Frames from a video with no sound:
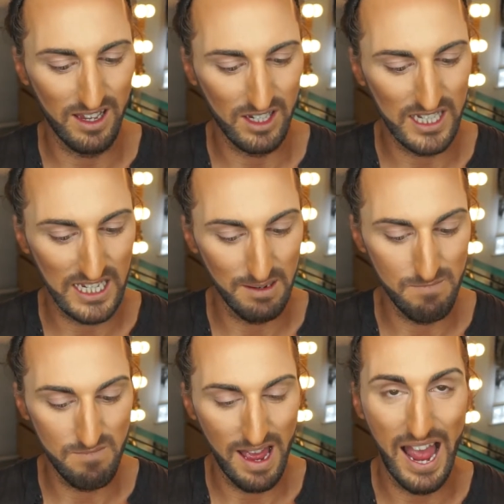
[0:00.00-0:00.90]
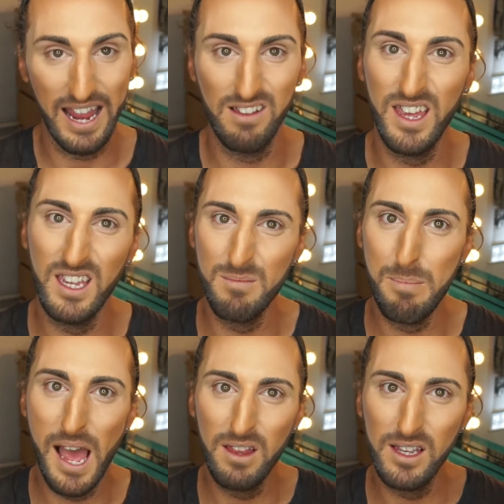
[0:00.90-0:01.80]
cream highlight
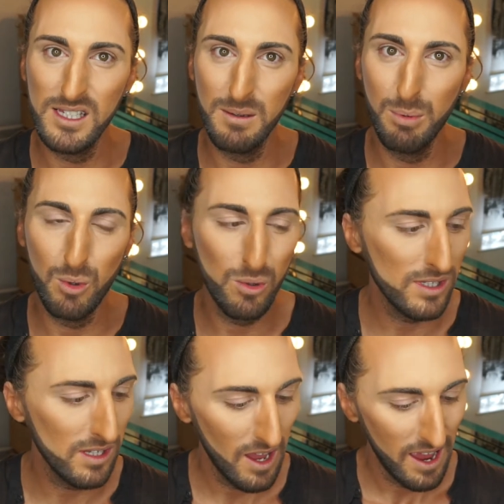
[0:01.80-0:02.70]
palette, I suppose.